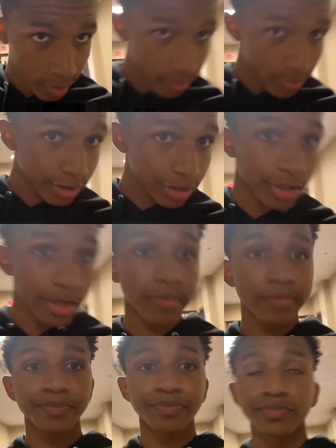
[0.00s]
But sure.
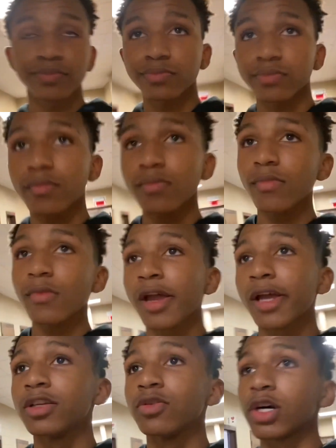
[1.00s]

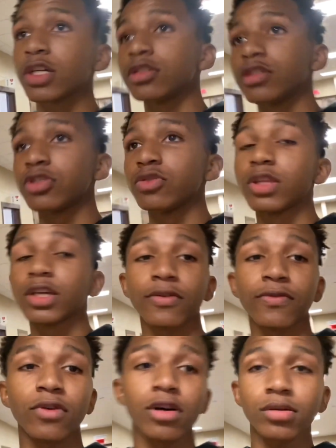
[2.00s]
Are you watching this? You thinking
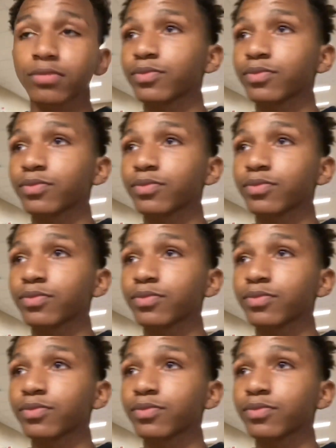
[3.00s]
fuck?